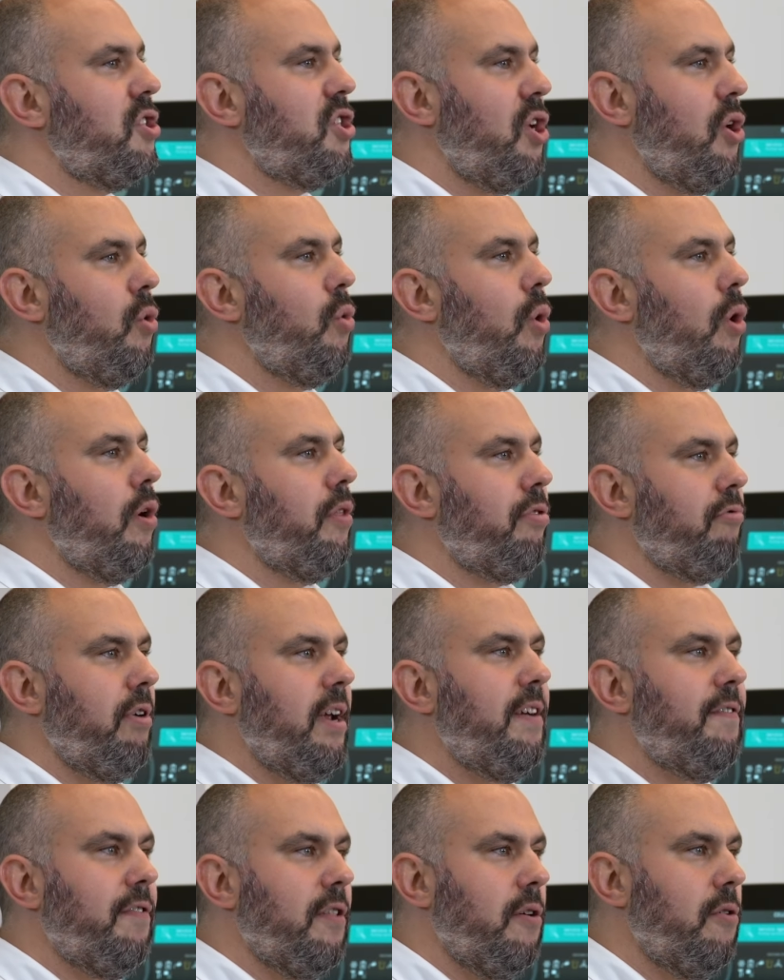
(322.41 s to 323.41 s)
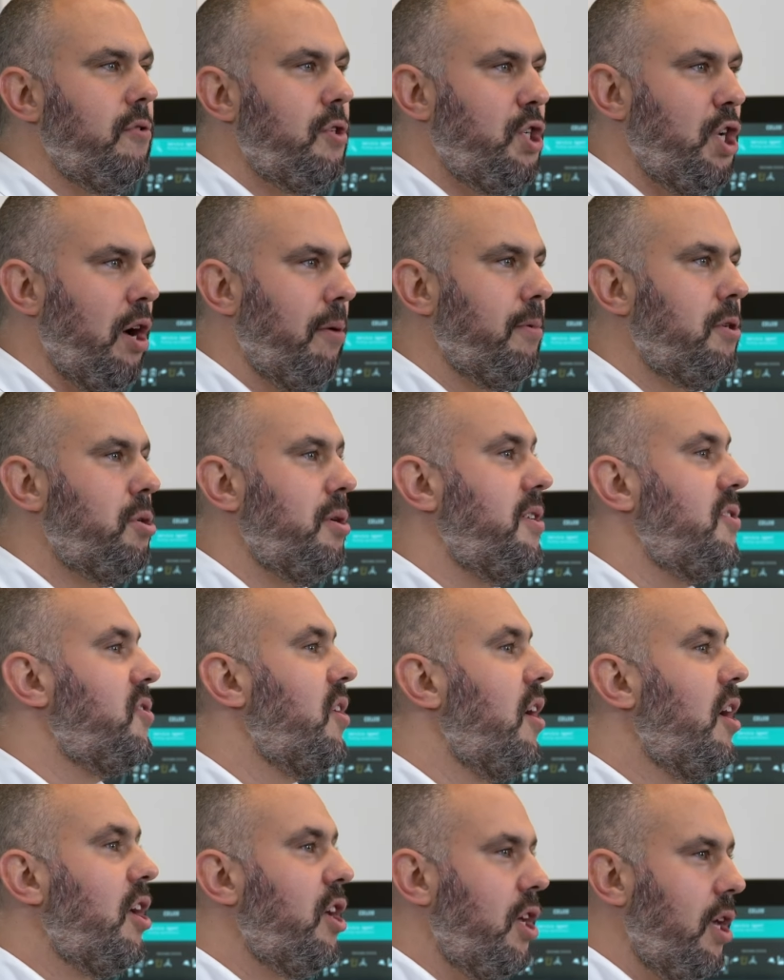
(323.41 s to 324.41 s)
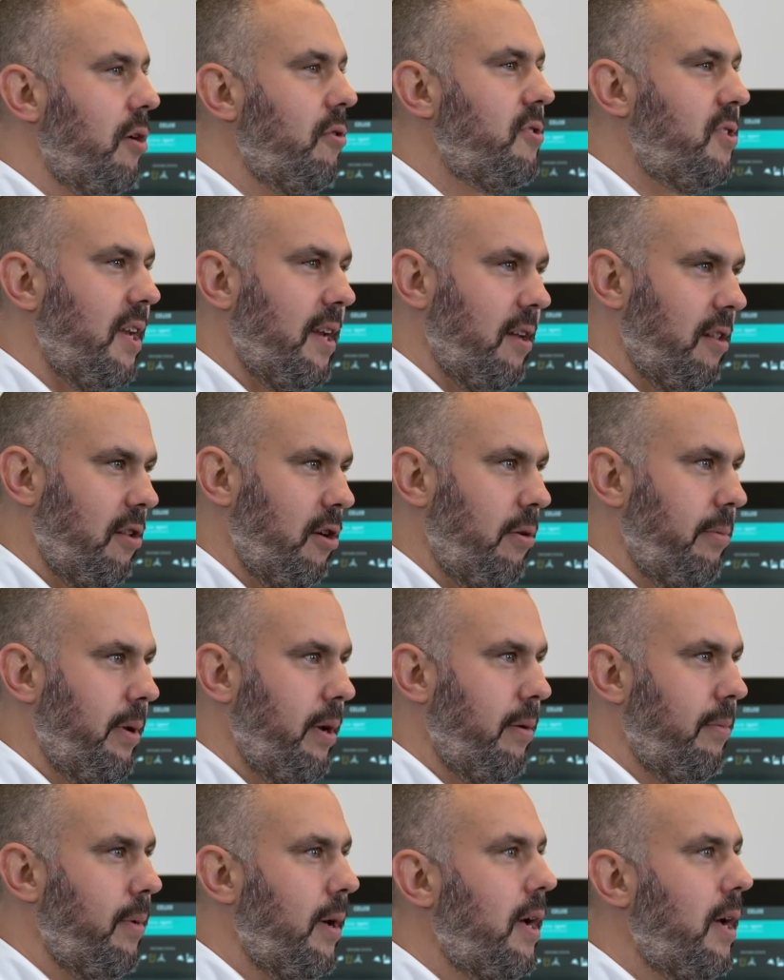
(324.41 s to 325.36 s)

2 or 3 flute geometries used in aluminum.